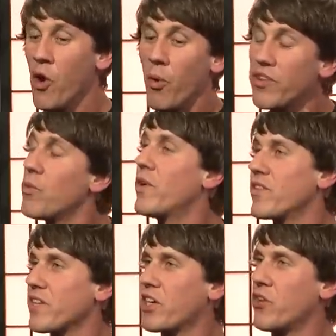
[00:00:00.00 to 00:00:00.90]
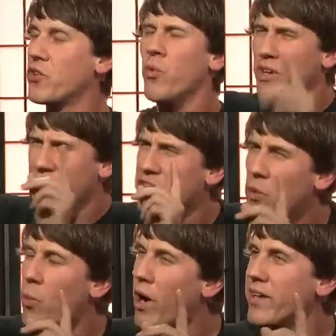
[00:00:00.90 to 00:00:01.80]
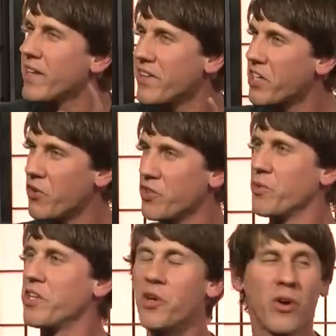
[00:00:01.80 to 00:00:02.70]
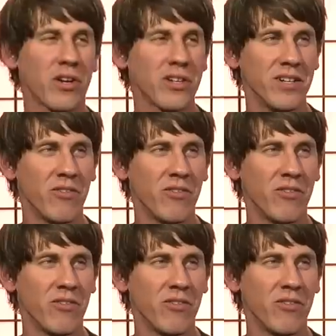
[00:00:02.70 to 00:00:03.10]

What are the ones that they go to? What is just the one that they go to in New York?